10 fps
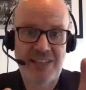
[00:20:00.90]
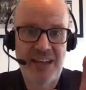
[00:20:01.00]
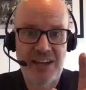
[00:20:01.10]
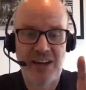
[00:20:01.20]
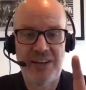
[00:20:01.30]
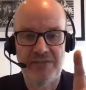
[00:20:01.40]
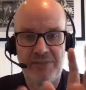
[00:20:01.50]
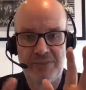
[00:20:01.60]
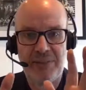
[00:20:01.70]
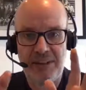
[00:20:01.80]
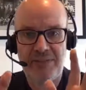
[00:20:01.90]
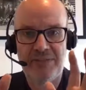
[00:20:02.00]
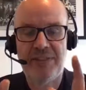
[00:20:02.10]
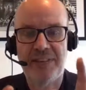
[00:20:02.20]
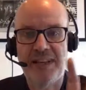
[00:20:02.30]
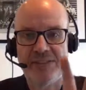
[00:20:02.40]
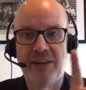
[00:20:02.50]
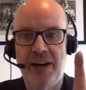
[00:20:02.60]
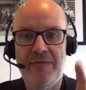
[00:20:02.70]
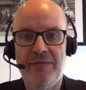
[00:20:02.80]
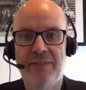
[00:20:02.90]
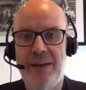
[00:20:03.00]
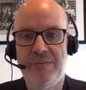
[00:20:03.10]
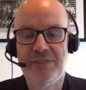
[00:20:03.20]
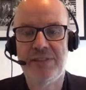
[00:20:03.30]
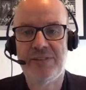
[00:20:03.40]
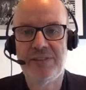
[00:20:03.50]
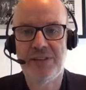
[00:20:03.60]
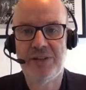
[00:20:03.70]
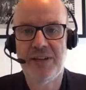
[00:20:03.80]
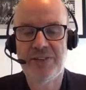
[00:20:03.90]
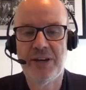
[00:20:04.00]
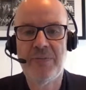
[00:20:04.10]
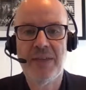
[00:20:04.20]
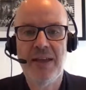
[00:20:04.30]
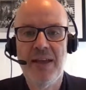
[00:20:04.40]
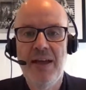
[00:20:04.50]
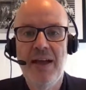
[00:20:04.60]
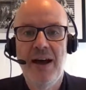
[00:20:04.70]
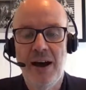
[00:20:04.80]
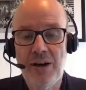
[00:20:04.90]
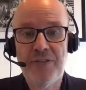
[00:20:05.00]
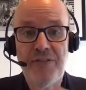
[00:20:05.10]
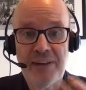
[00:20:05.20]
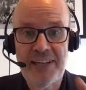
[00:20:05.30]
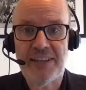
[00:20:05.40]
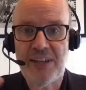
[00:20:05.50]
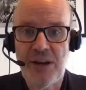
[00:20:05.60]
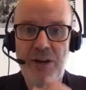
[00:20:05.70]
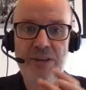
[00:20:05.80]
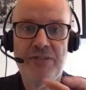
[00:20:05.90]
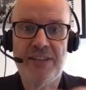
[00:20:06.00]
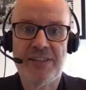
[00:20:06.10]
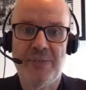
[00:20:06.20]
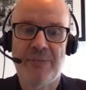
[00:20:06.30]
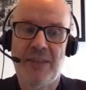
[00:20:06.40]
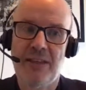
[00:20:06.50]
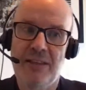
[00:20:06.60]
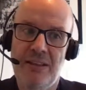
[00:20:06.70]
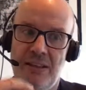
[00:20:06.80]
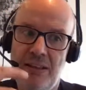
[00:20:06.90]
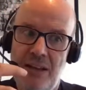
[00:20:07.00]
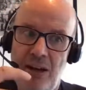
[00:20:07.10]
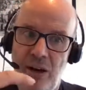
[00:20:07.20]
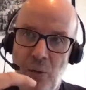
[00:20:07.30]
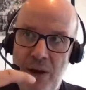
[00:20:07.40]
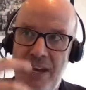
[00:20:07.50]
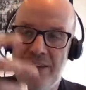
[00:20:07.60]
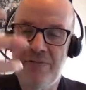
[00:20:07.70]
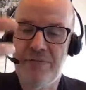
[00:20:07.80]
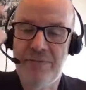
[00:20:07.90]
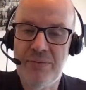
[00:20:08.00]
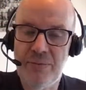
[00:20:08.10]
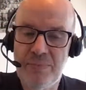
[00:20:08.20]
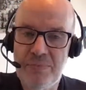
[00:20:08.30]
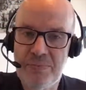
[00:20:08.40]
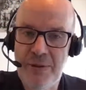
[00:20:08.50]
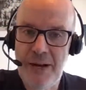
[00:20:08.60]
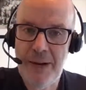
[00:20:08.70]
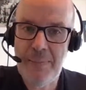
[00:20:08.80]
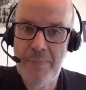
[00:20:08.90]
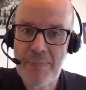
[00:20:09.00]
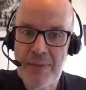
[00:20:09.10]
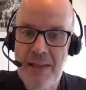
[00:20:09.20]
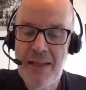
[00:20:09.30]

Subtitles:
their kind of their time frame to do that. So hopefully the COVID, our way of And